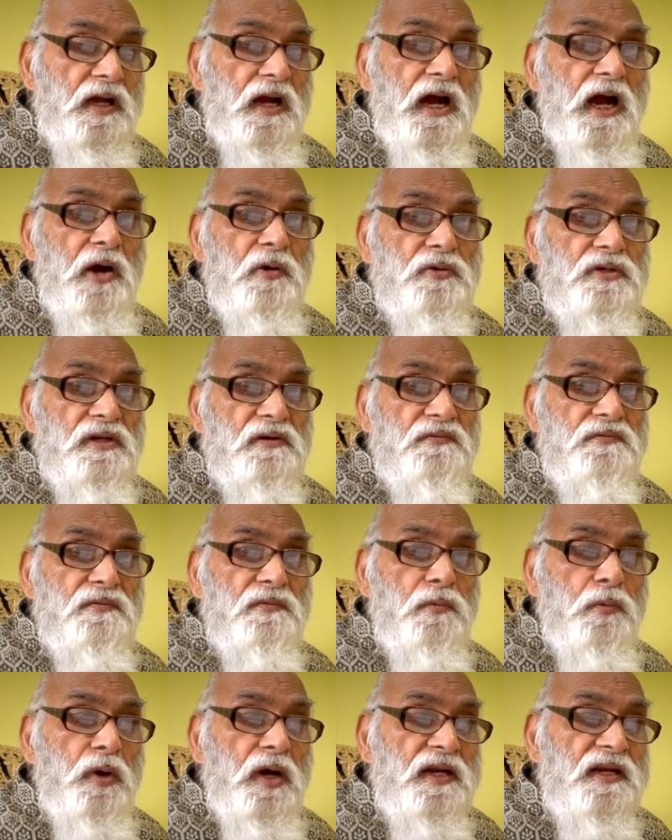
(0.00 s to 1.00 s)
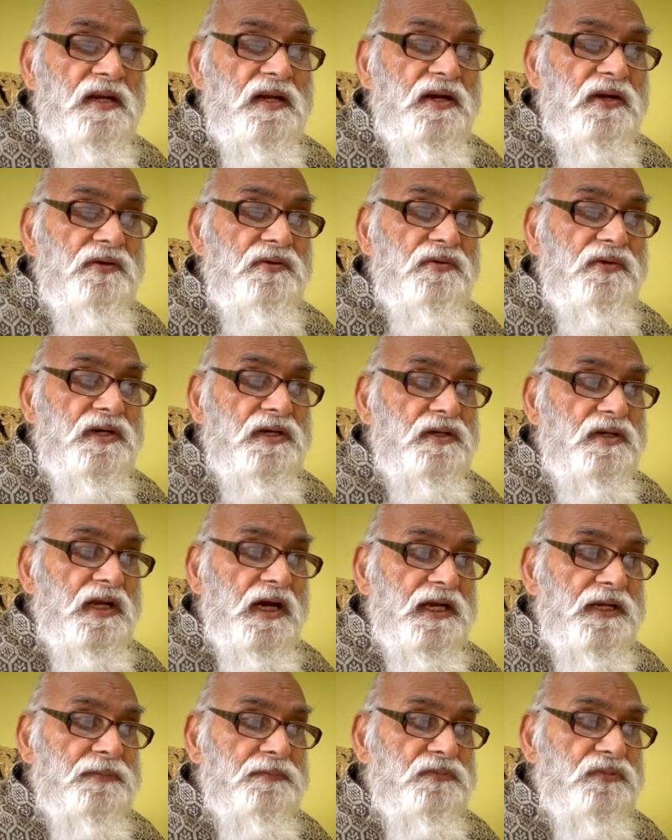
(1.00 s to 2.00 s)
Out of 100
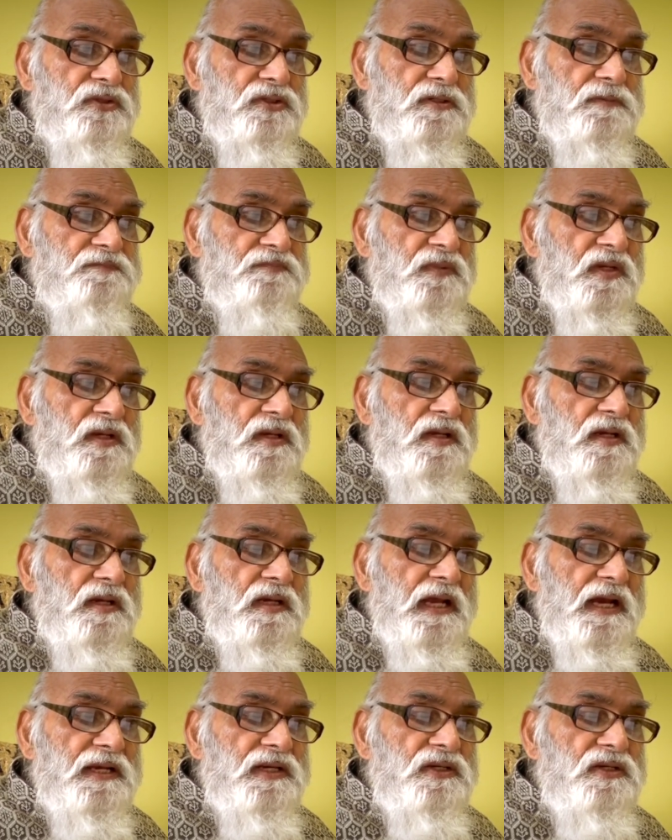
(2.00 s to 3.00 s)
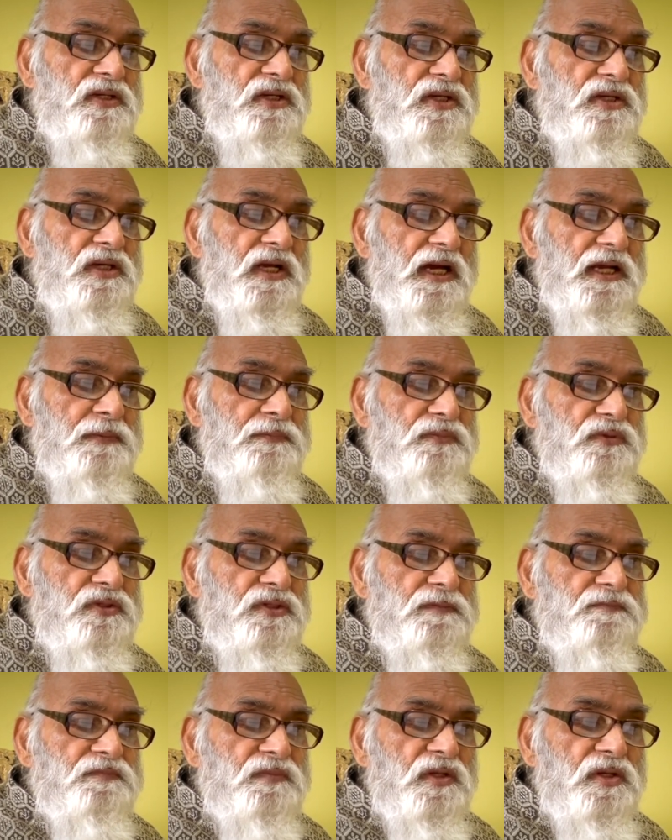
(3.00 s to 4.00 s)
times, 90
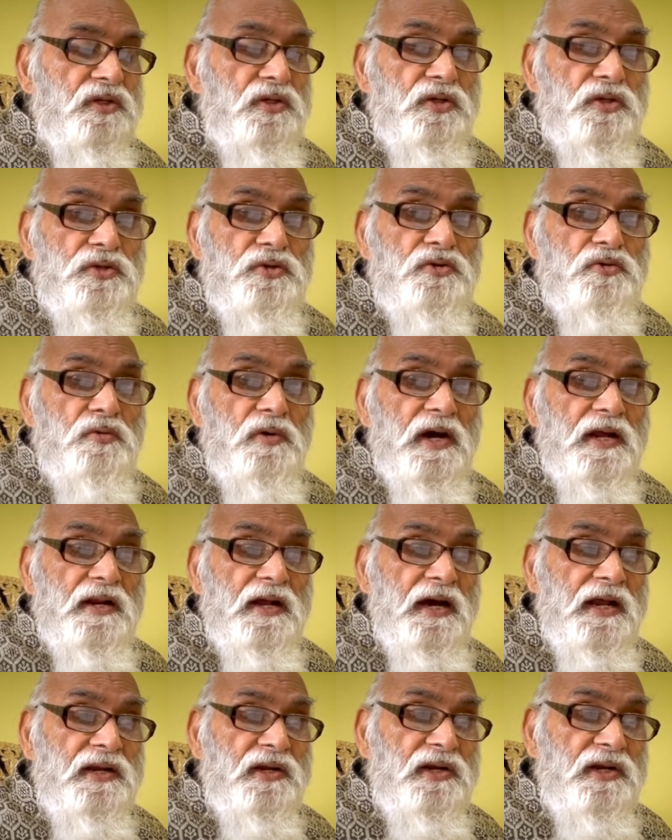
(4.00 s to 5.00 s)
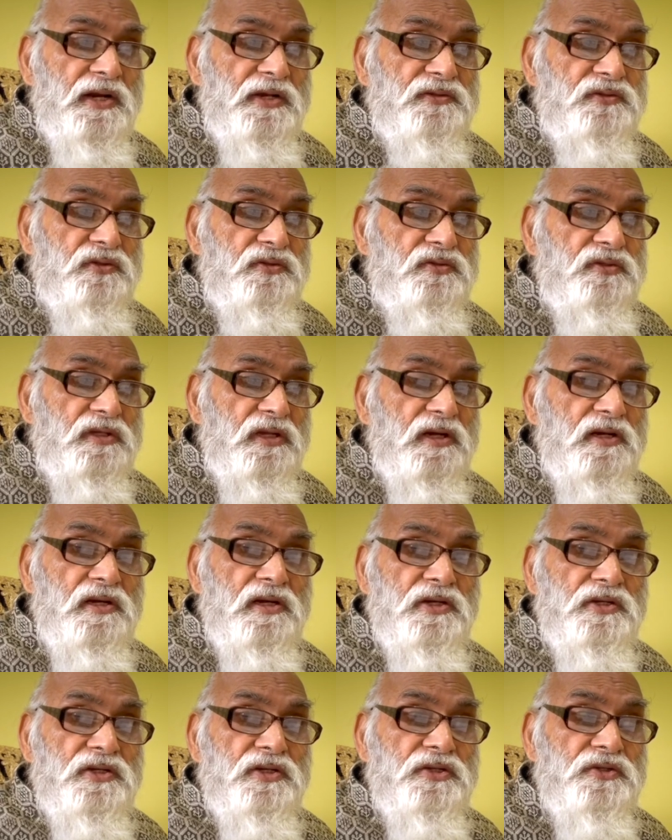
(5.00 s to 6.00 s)
times you are
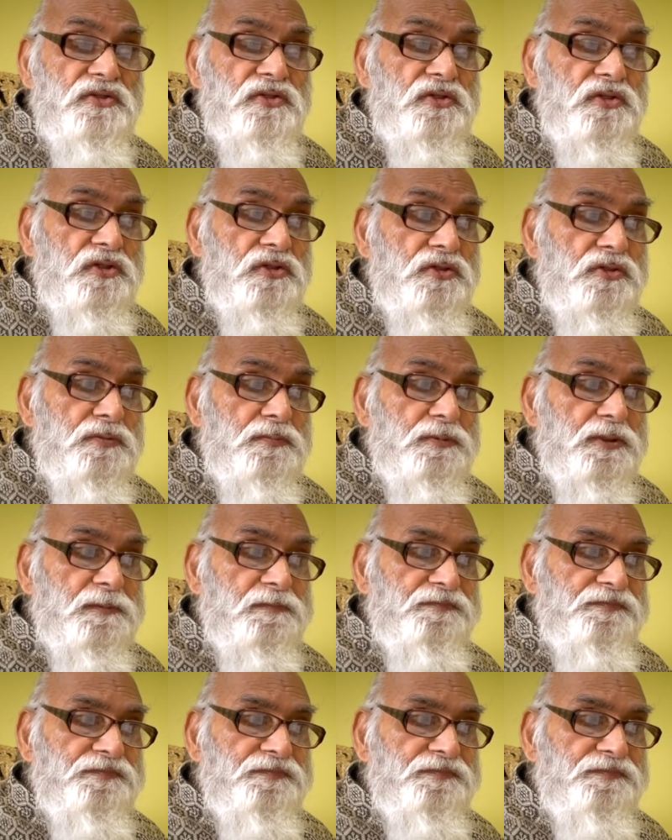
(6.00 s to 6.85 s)
unnecessarily disturbed.